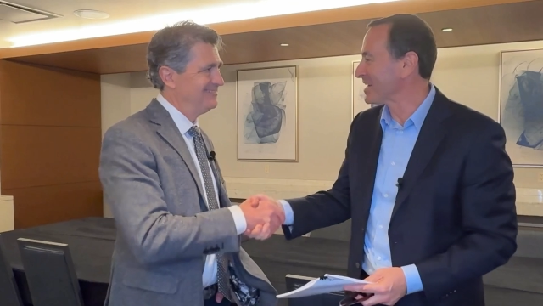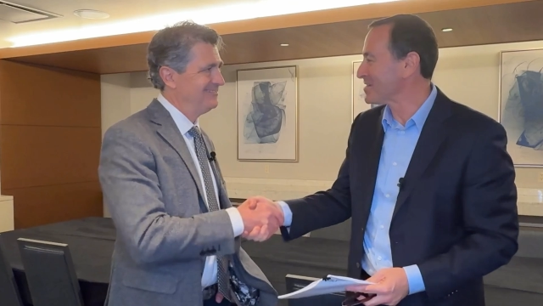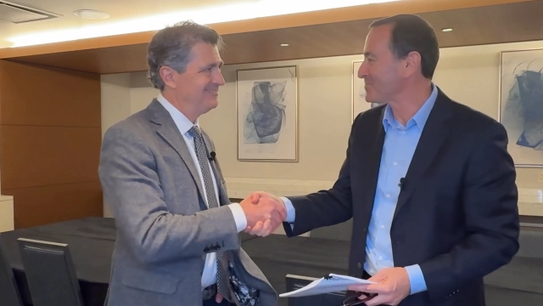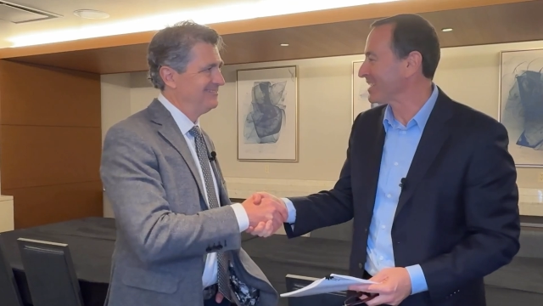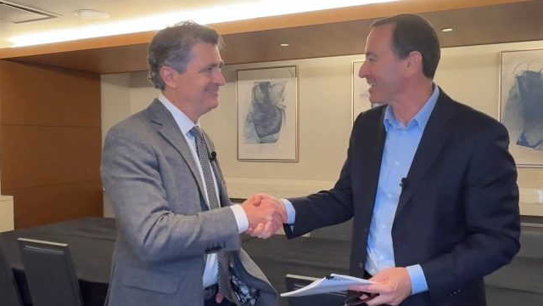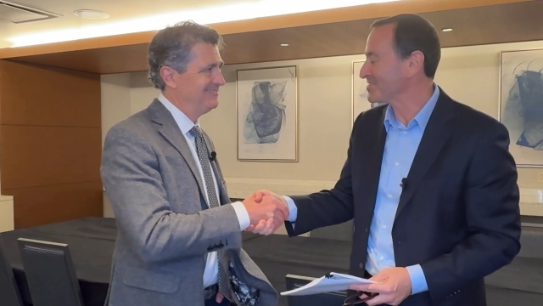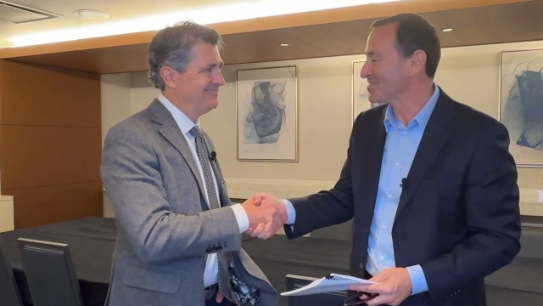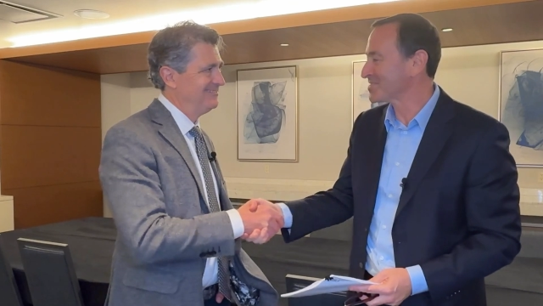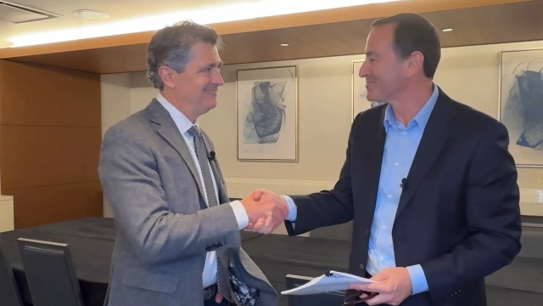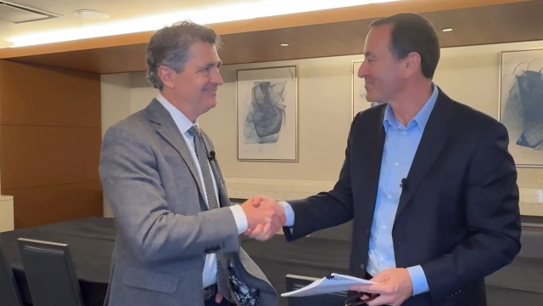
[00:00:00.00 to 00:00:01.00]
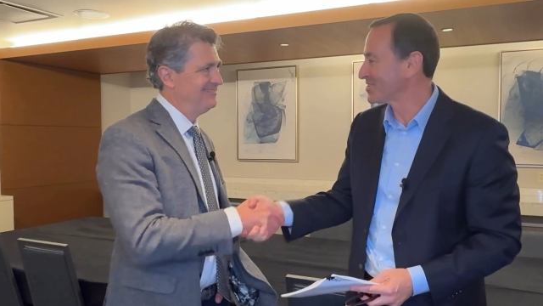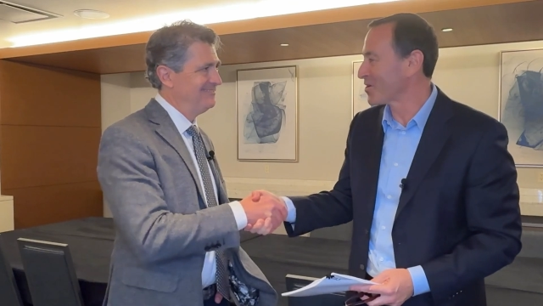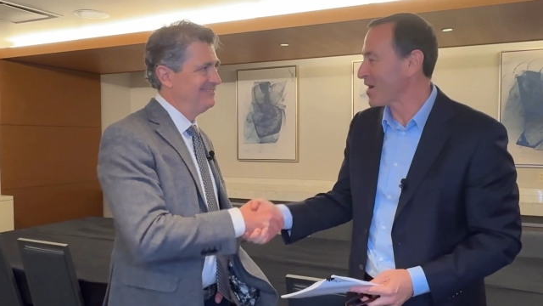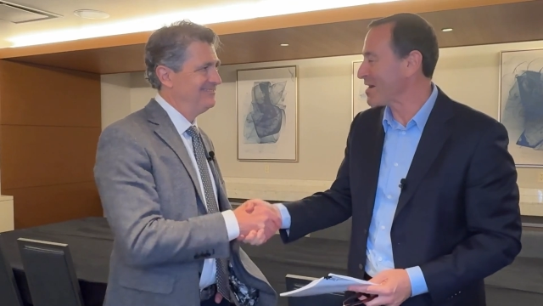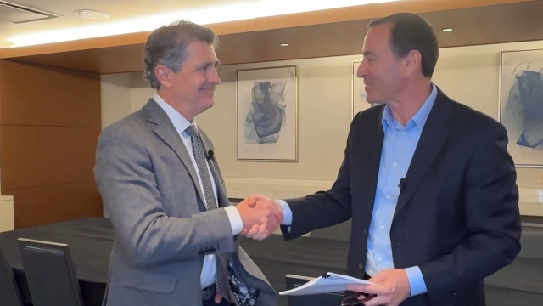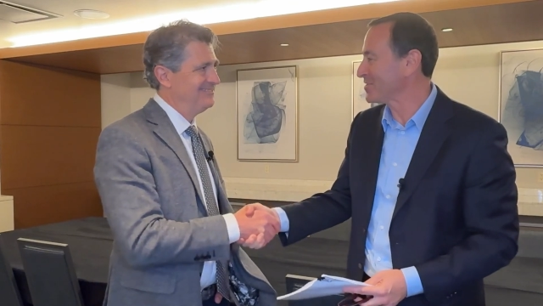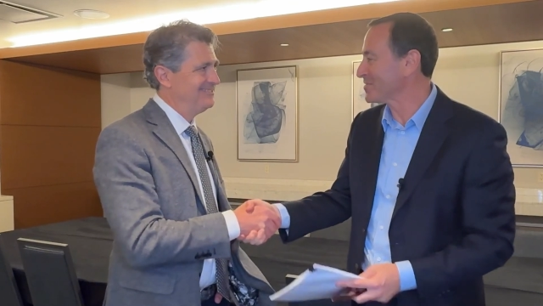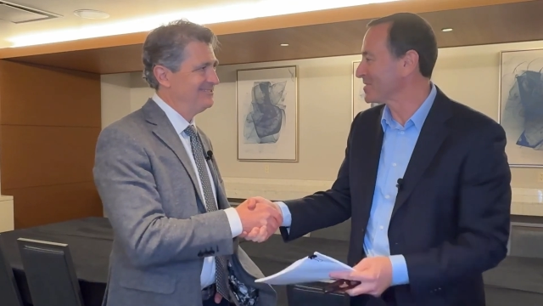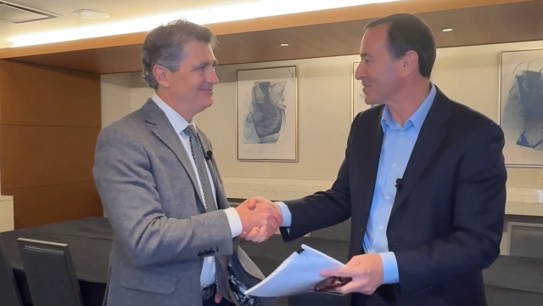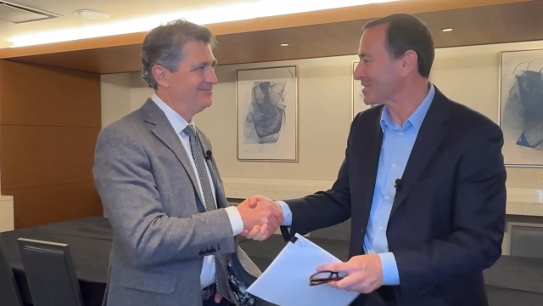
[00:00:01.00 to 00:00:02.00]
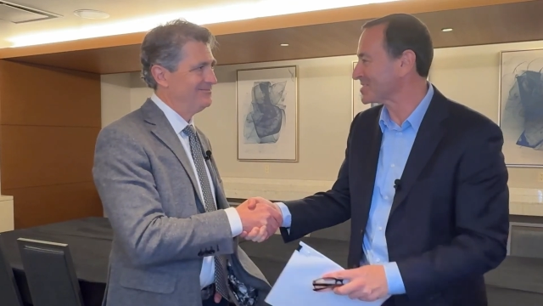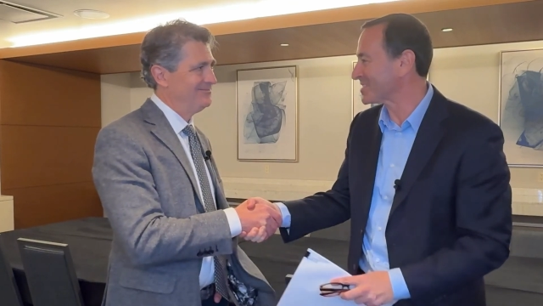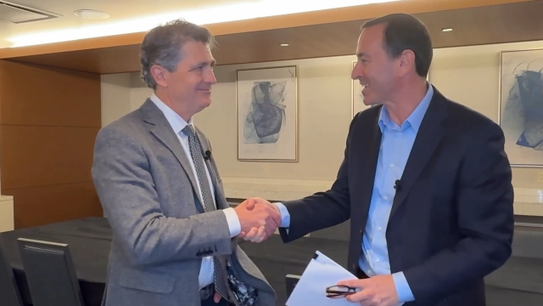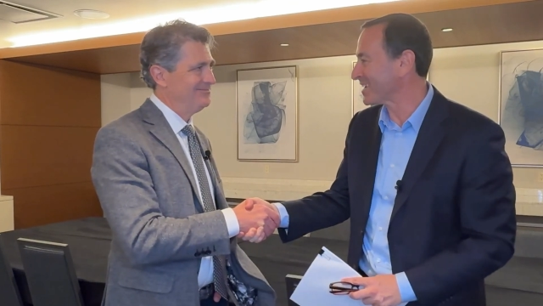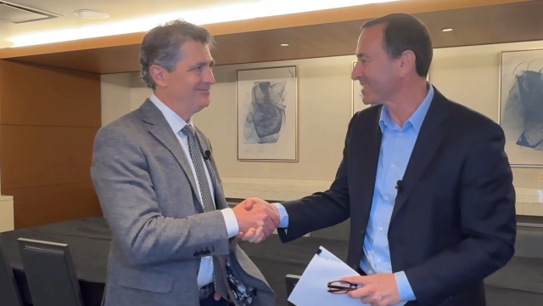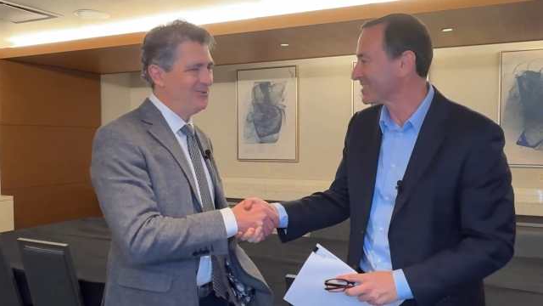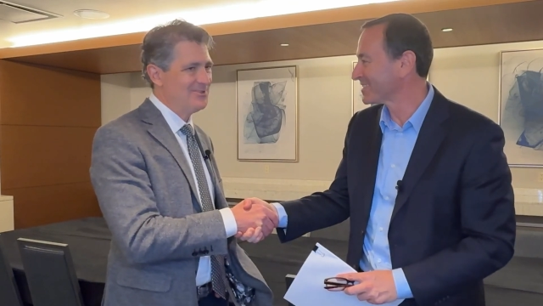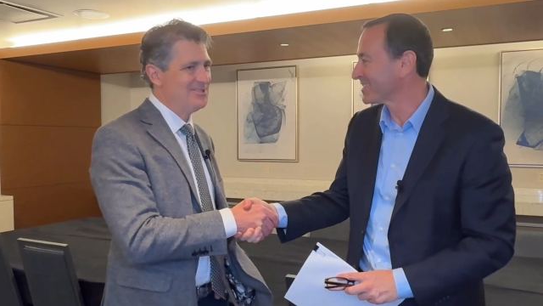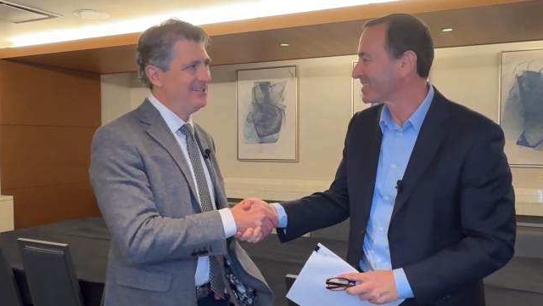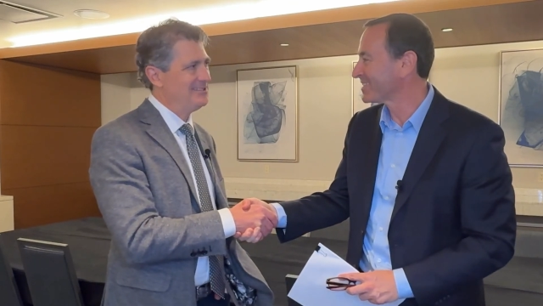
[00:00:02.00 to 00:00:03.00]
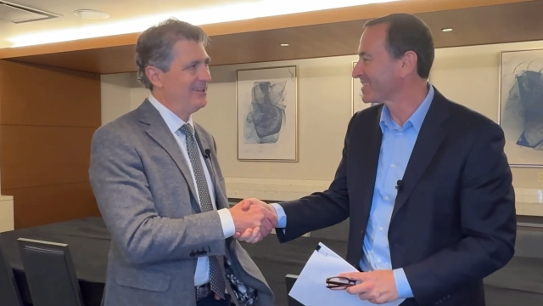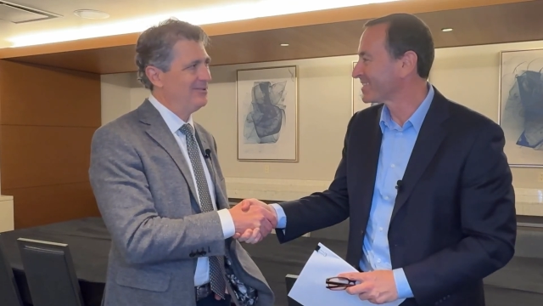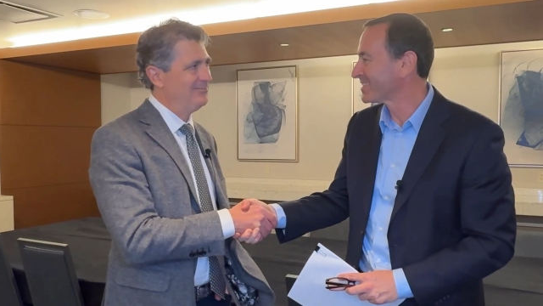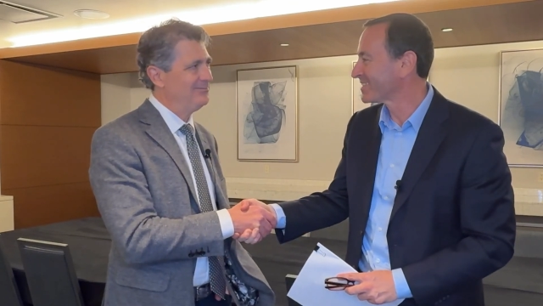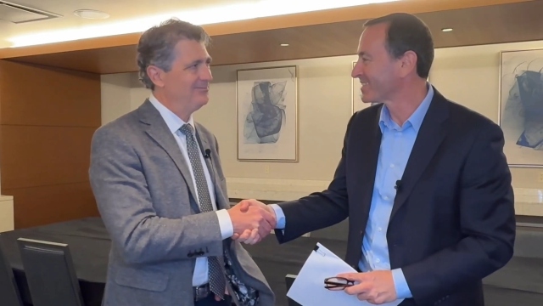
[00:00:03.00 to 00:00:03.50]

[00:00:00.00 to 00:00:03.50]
Speaker 1: up, and I'm just so happy you could be with us today.
Speaker 2: Of course, thanks, Adam.